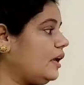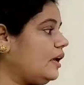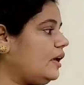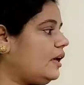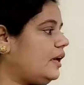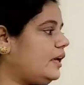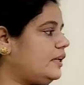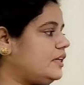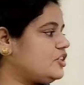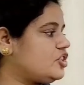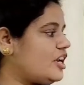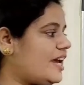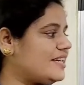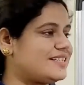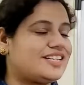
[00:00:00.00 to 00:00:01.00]

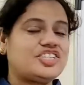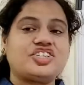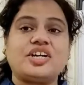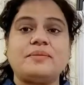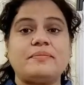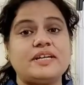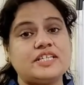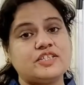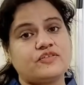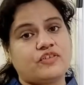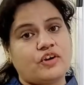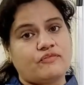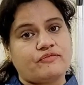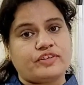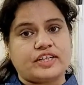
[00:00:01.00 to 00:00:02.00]
Initialization means
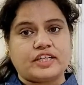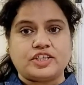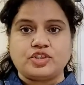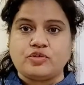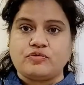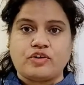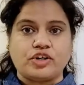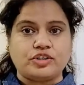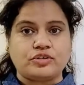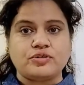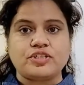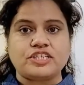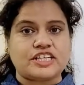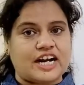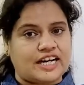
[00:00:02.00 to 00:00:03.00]
from where you want to
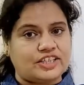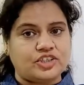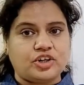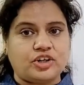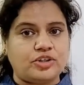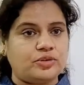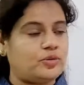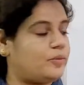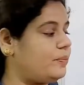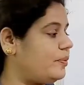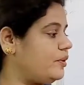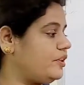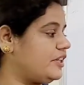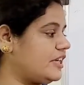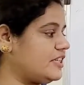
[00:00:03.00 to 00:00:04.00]
start your loop.
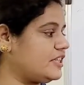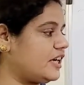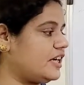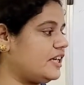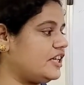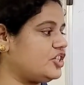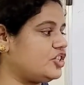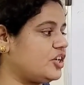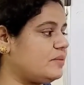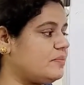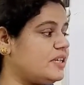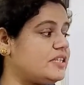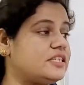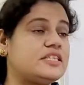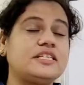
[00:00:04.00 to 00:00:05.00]
Test condition
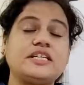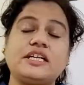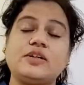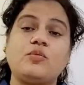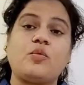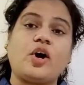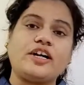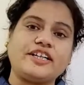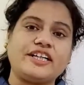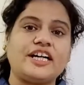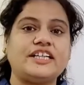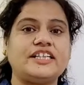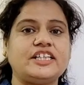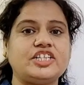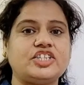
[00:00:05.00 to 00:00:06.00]
means till what
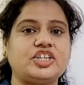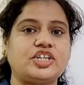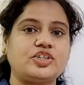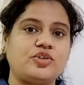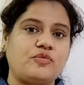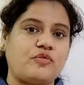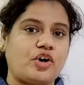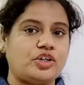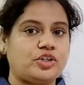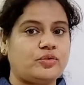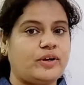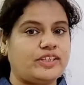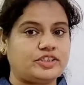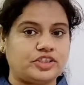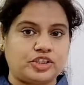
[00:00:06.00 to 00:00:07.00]
condition you want to
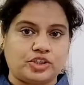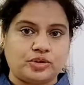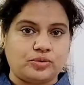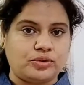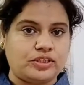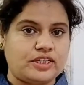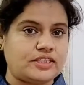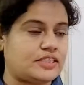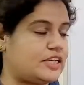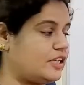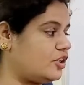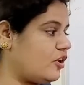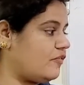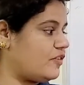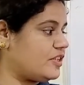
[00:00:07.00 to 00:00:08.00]
execute the
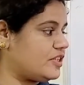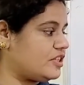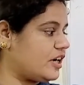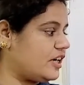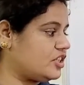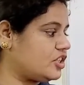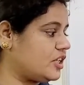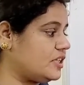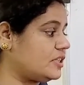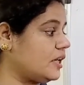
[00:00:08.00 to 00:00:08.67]
set of instructions,